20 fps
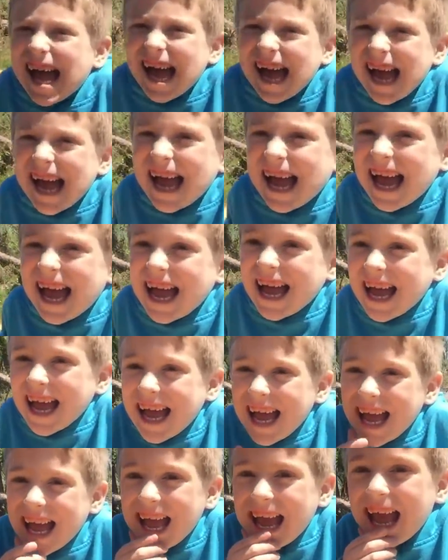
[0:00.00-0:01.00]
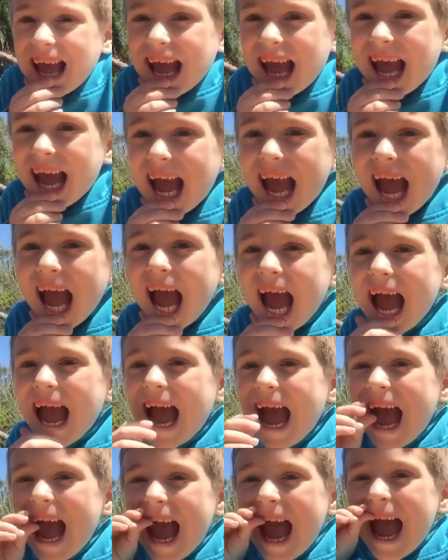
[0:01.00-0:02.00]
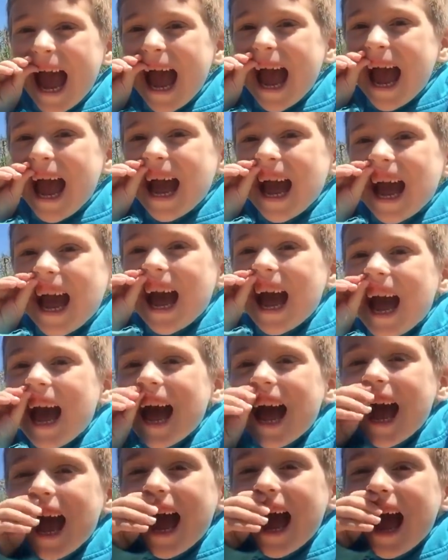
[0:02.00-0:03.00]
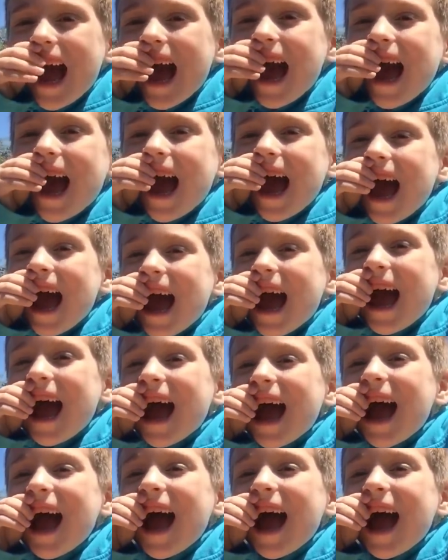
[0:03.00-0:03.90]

hello. Hi, John. You want to show him your two front teeth missing? Yeah, his two front teeth are